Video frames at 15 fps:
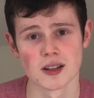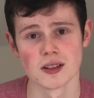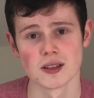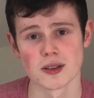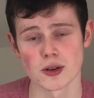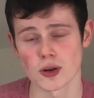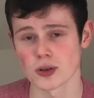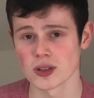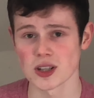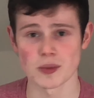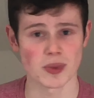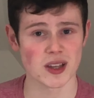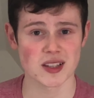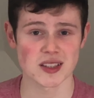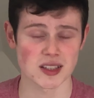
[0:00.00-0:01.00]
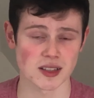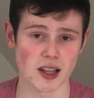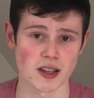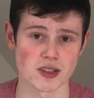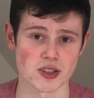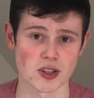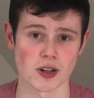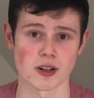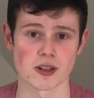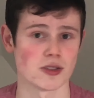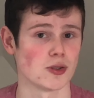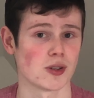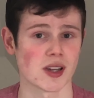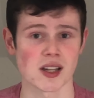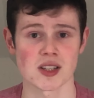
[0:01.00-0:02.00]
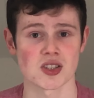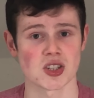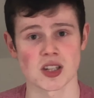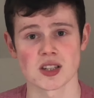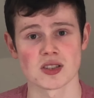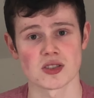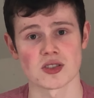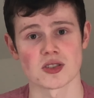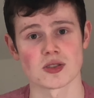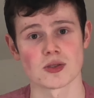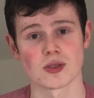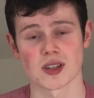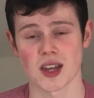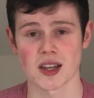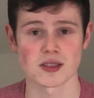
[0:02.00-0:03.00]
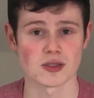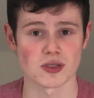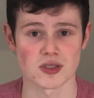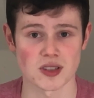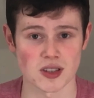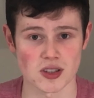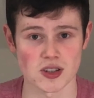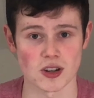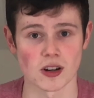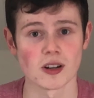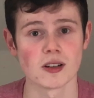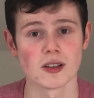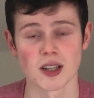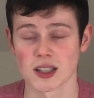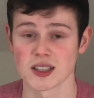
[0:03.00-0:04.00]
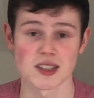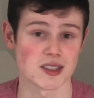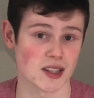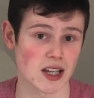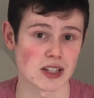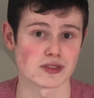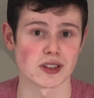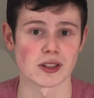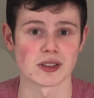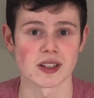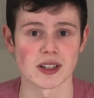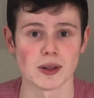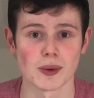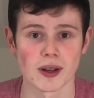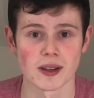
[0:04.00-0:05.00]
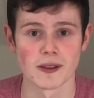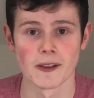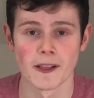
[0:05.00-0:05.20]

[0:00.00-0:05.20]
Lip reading: They're only a basic line chart and you can't change this to a candlestick chart, at least I found anyway.